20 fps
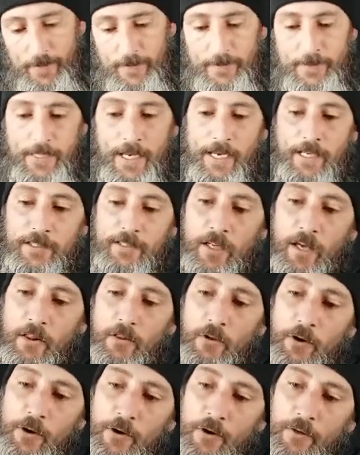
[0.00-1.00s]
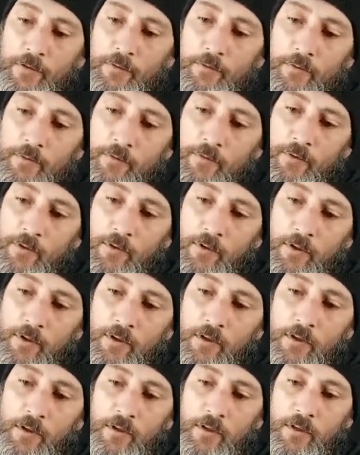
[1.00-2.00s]
Take another
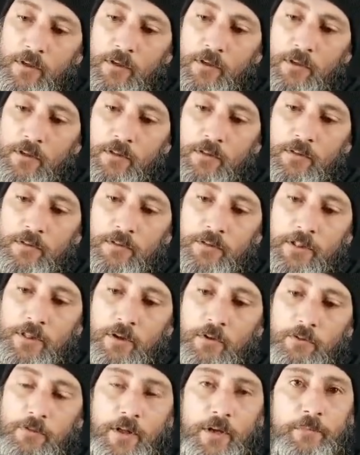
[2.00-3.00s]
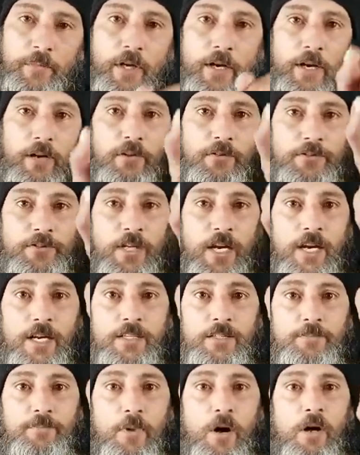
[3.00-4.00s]
little thumbnail
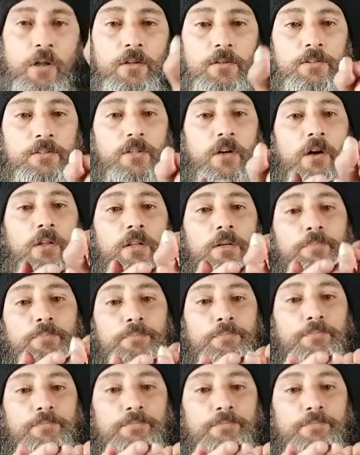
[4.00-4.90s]
size dollop.